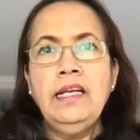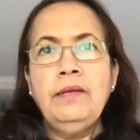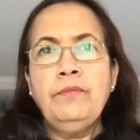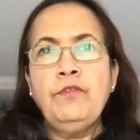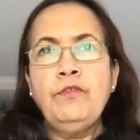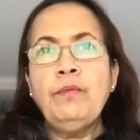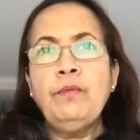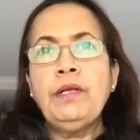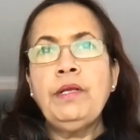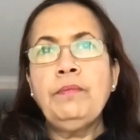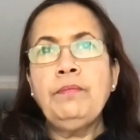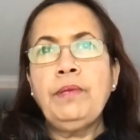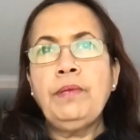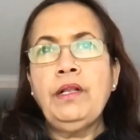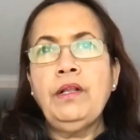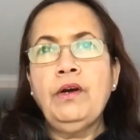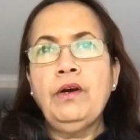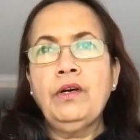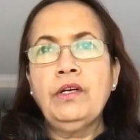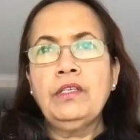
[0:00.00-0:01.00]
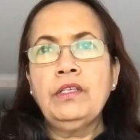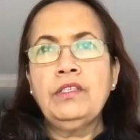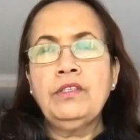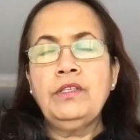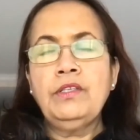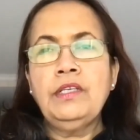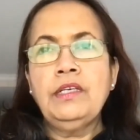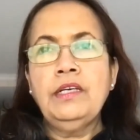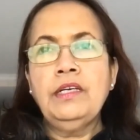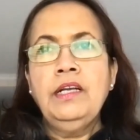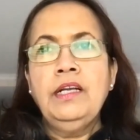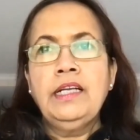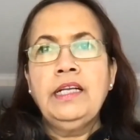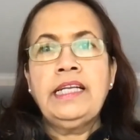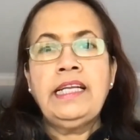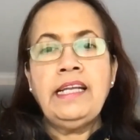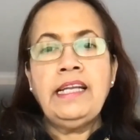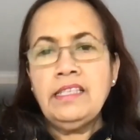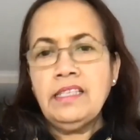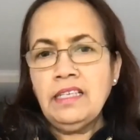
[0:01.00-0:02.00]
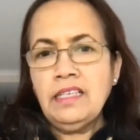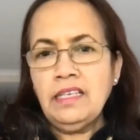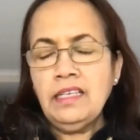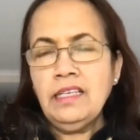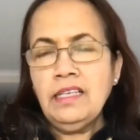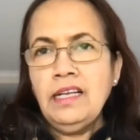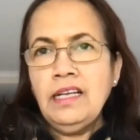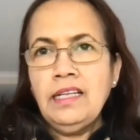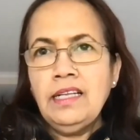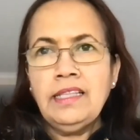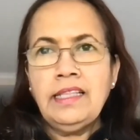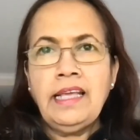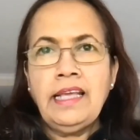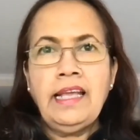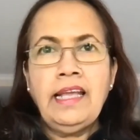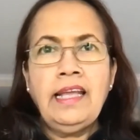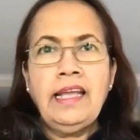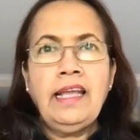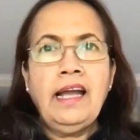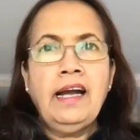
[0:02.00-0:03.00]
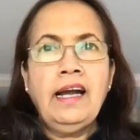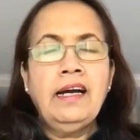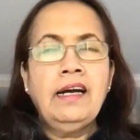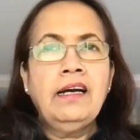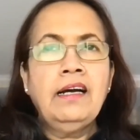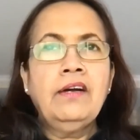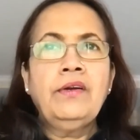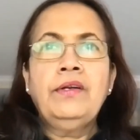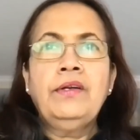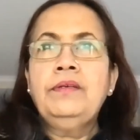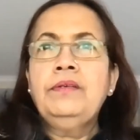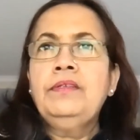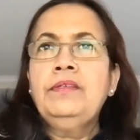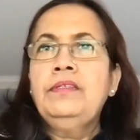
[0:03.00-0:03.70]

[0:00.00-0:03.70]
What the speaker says: women belong to the kitchen. They are